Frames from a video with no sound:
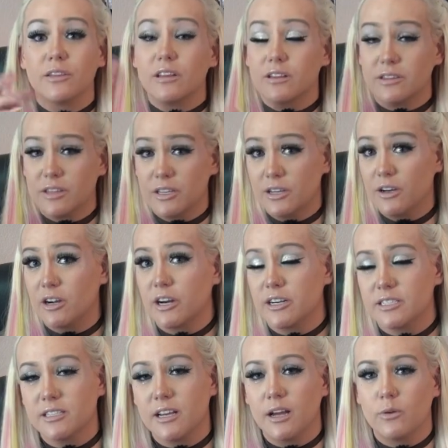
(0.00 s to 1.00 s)
the, the
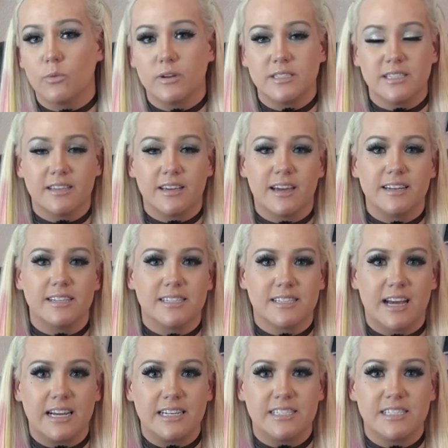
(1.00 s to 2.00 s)
younger son once again
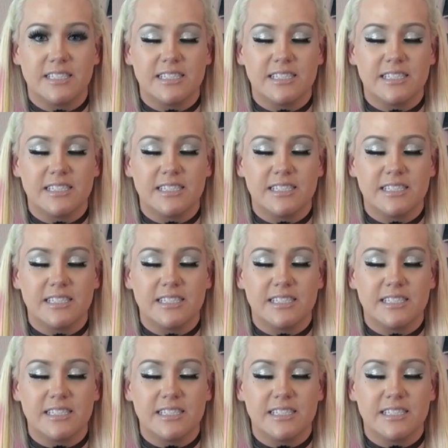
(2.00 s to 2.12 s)
decides to